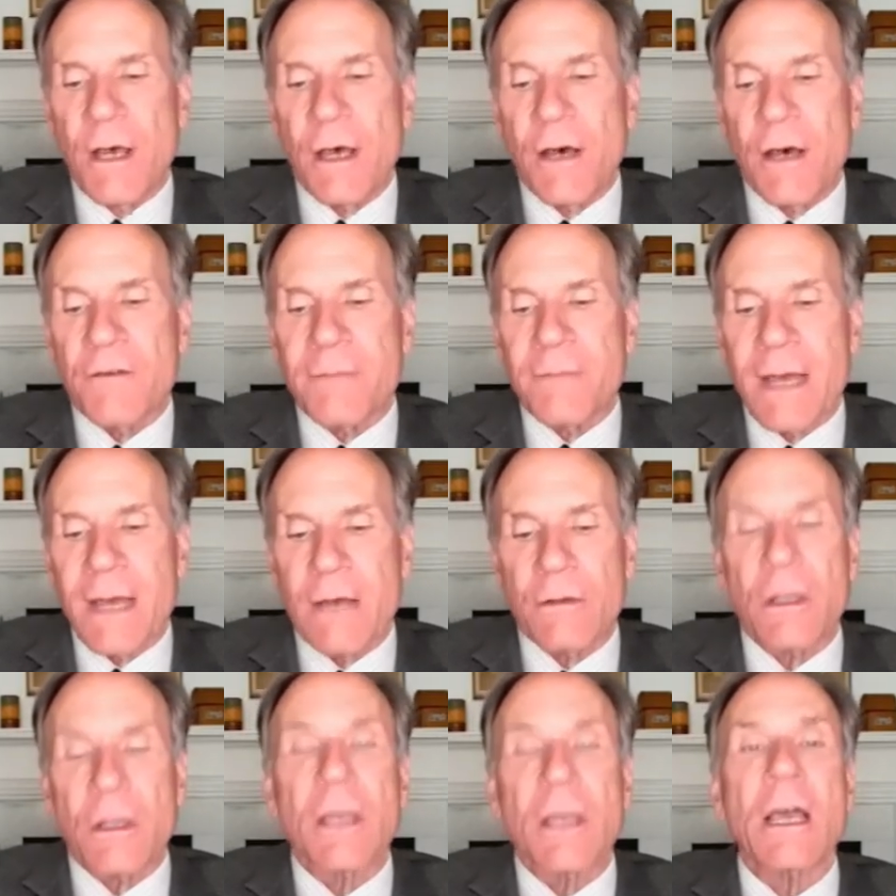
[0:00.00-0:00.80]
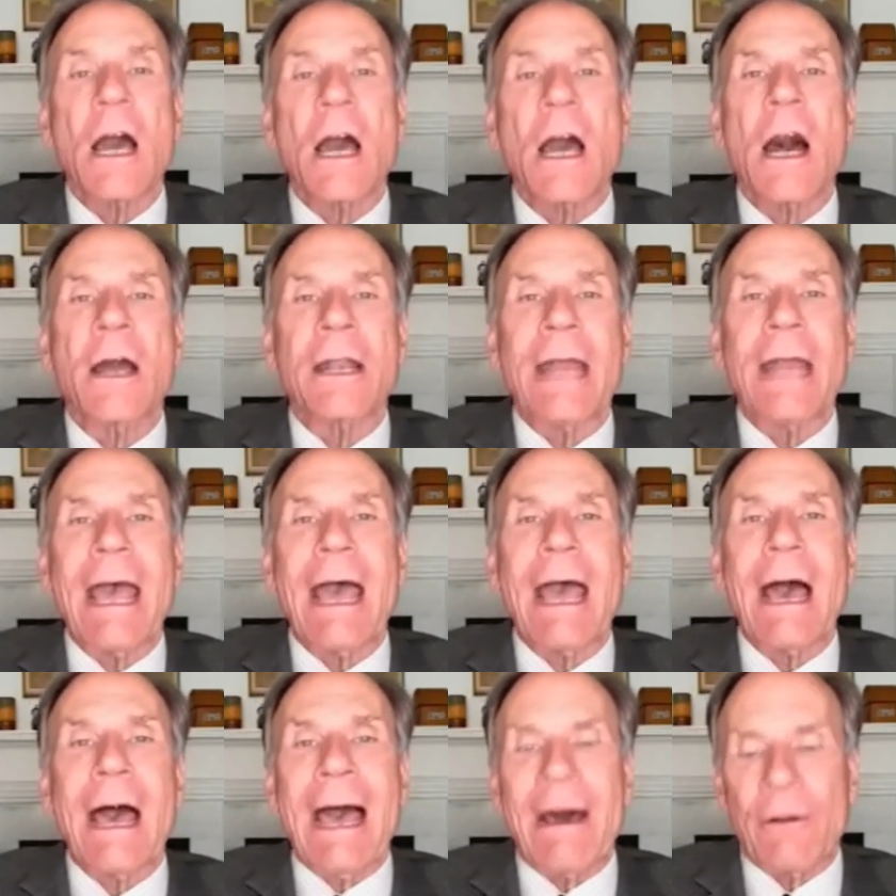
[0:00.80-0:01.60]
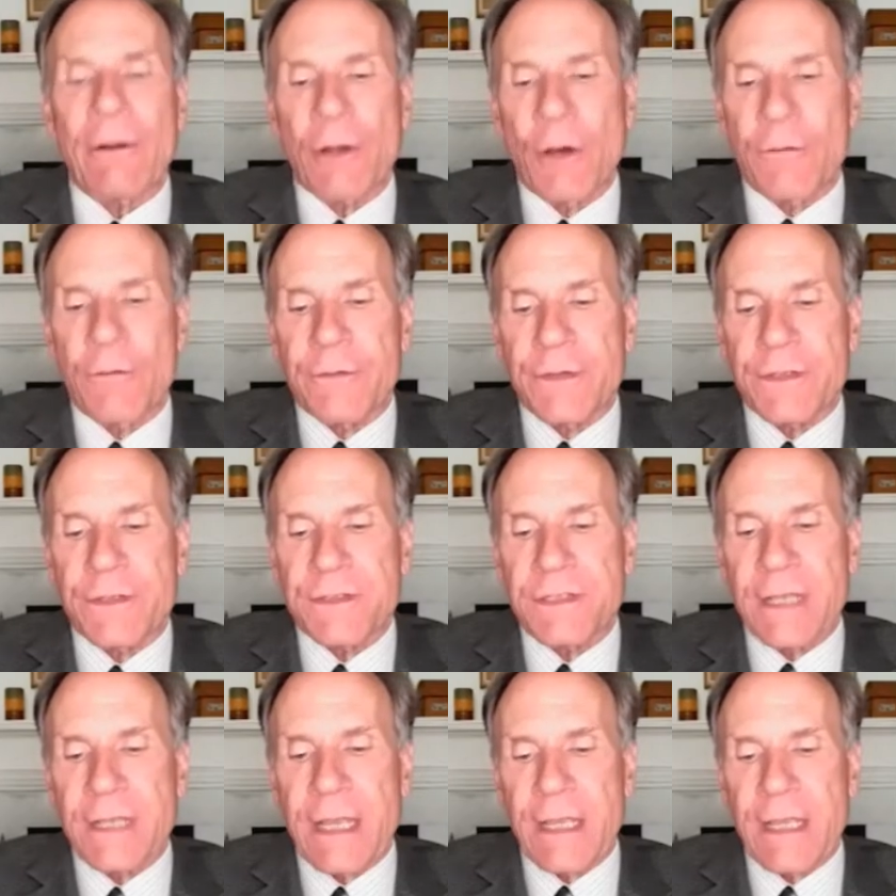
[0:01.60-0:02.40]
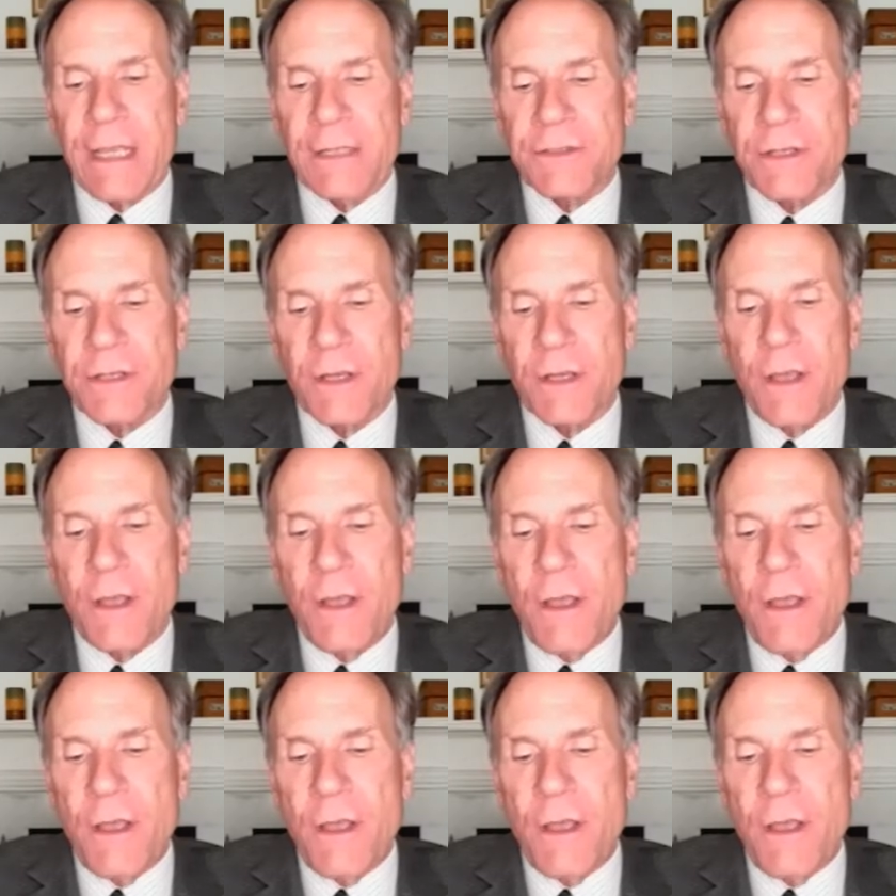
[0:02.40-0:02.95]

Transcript: of Mount LeConte out over the stage.